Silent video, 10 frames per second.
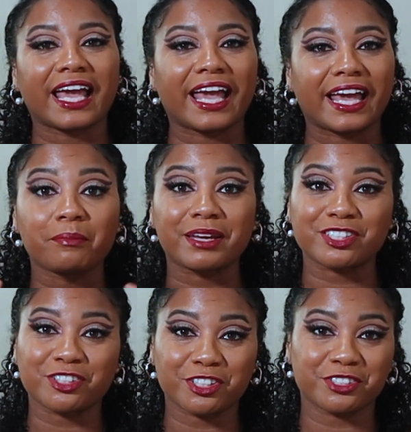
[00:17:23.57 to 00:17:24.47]
And make
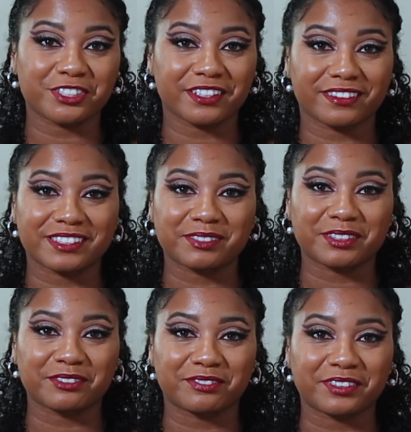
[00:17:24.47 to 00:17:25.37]
sure you share this
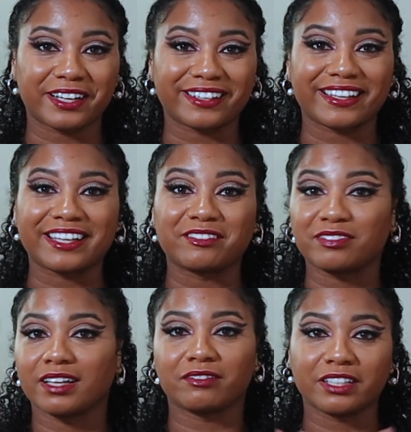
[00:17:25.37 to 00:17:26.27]
with a friend if